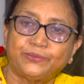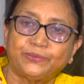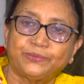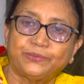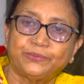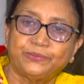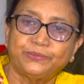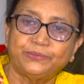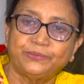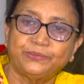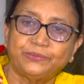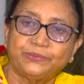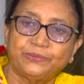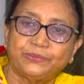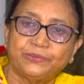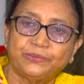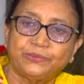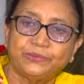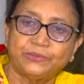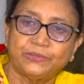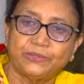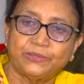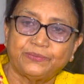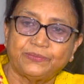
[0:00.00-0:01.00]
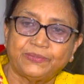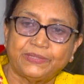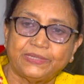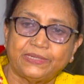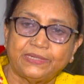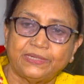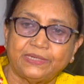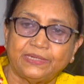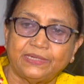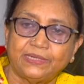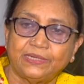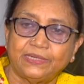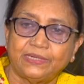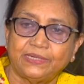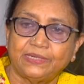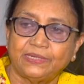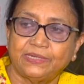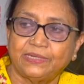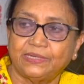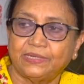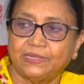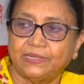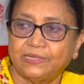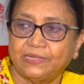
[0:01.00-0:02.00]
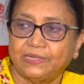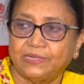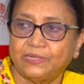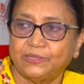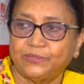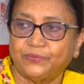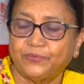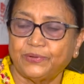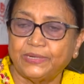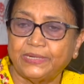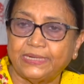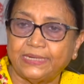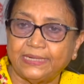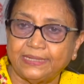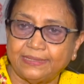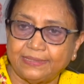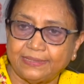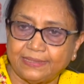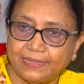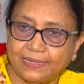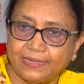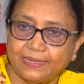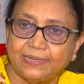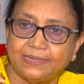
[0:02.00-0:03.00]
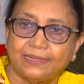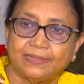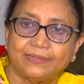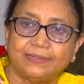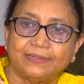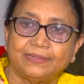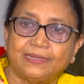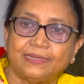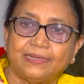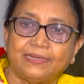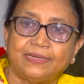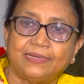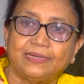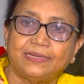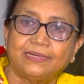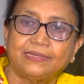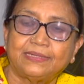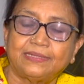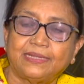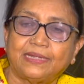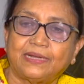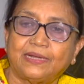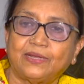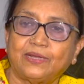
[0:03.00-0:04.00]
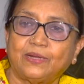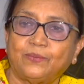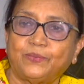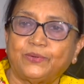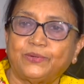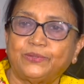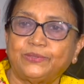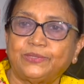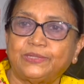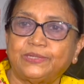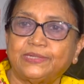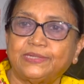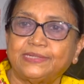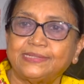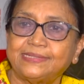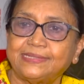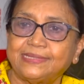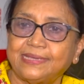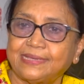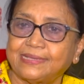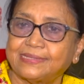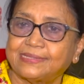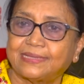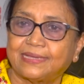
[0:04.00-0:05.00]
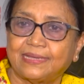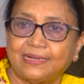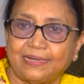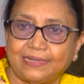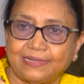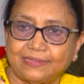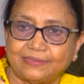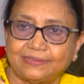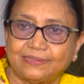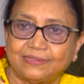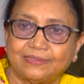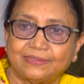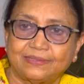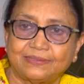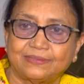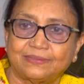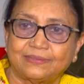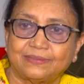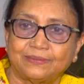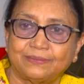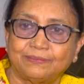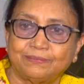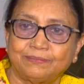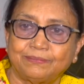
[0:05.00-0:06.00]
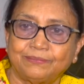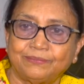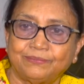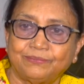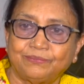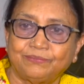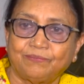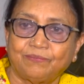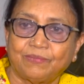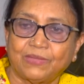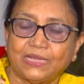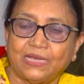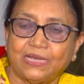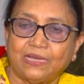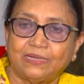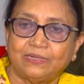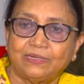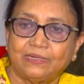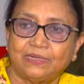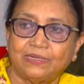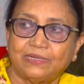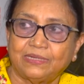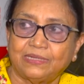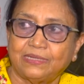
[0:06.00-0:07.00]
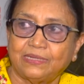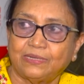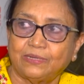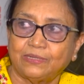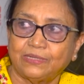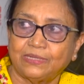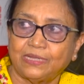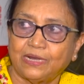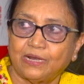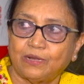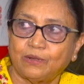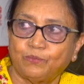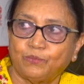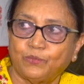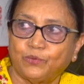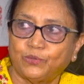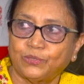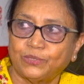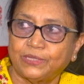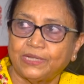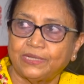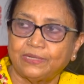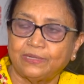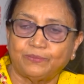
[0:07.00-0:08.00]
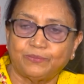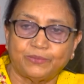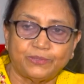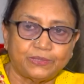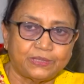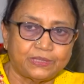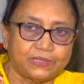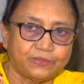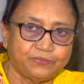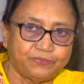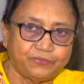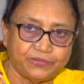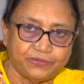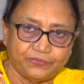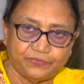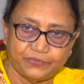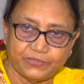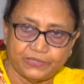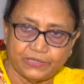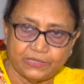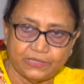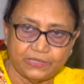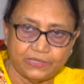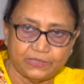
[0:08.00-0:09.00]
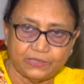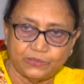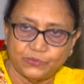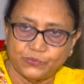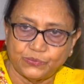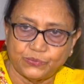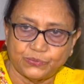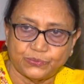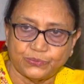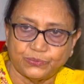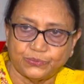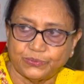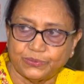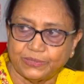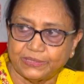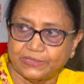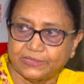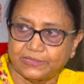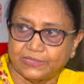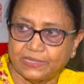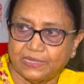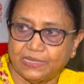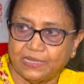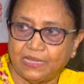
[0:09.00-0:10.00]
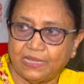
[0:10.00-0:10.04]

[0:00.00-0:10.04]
to 2023, there are about 6 collections. And there are more than about 50 stories.